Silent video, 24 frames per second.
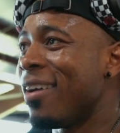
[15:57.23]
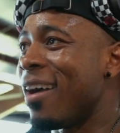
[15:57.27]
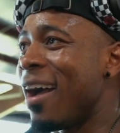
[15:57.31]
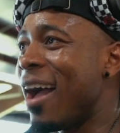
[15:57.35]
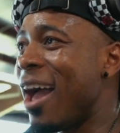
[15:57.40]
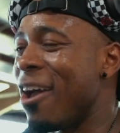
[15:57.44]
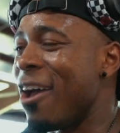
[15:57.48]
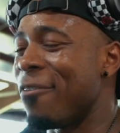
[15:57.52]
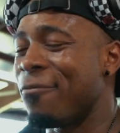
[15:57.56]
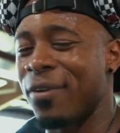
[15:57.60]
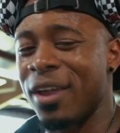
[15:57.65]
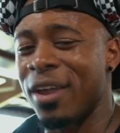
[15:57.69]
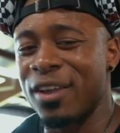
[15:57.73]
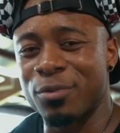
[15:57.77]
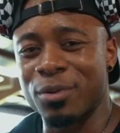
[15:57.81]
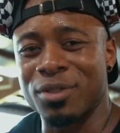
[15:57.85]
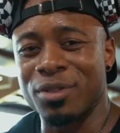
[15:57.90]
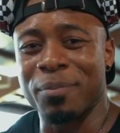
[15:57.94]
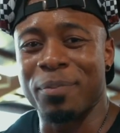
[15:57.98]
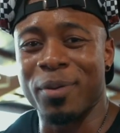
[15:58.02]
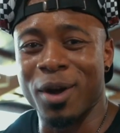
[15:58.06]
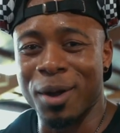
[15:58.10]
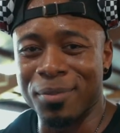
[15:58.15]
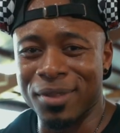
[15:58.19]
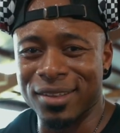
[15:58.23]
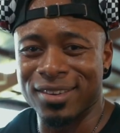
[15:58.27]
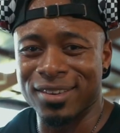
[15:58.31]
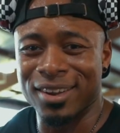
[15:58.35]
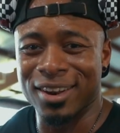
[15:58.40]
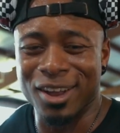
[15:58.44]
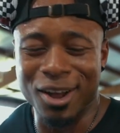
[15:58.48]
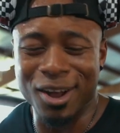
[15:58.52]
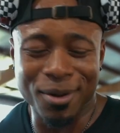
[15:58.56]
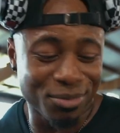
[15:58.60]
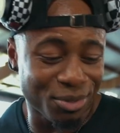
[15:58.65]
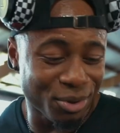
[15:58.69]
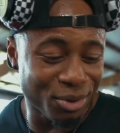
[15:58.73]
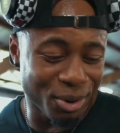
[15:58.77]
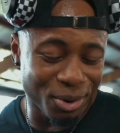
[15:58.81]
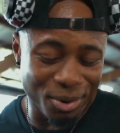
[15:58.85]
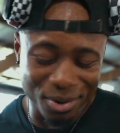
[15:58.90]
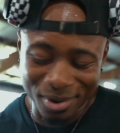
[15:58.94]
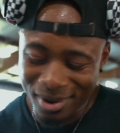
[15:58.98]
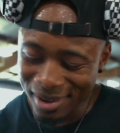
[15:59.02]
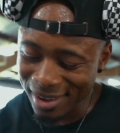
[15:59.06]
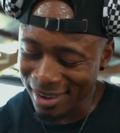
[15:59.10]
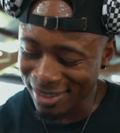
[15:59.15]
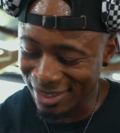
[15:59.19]
I have faith with the pump that's gonna come
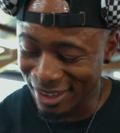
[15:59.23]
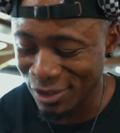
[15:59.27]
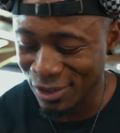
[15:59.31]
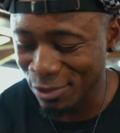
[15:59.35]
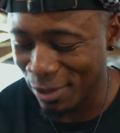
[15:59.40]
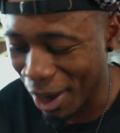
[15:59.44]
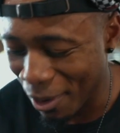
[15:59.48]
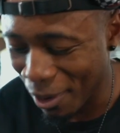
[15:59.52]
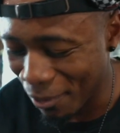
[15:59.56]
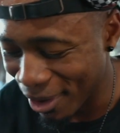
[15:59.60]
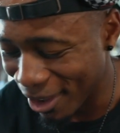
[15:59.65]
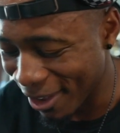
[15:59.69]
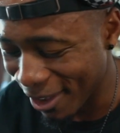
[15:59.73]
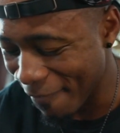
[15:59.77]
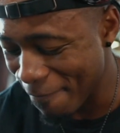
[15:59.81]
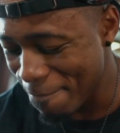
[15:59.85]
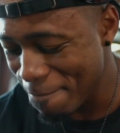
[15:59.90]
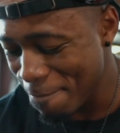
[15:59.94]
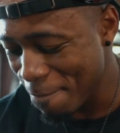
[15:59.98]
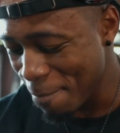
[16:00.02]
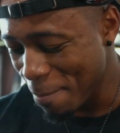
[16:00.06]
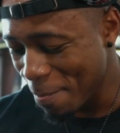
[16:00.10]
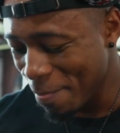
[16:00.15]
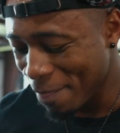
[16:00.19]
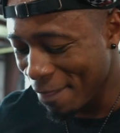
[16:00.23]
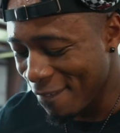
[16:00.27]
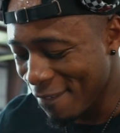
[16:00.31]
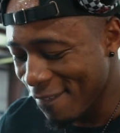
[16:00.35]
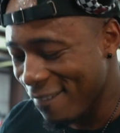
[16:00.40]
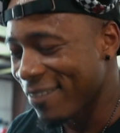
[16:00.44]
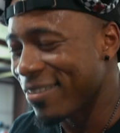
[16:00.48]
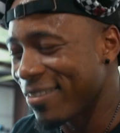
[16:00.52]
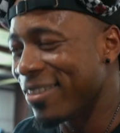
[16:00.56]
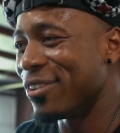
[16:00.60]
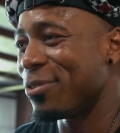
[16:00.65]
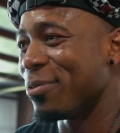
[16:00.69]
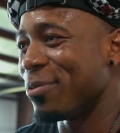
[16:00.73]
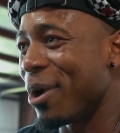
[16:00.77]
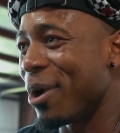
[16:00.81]
through. This is what I want. This is